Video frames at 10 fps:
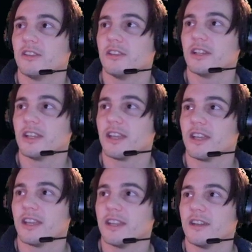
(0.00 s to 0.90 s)
to get
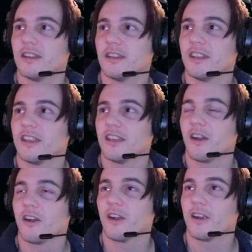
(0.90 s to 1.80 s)
hidden
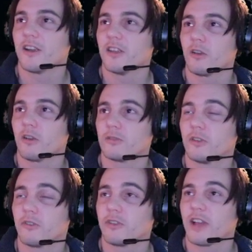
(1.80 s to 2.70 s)
are
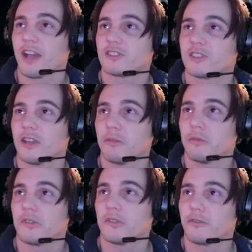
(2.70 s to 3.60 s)
your flashlight will
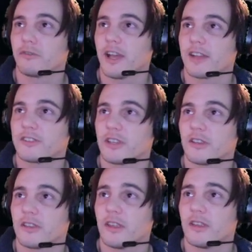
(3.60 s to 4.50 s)
start flashing
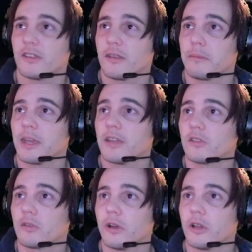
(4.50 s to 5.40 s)
is the
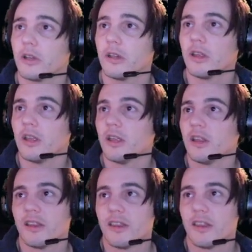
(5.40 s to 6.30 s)
major one. And then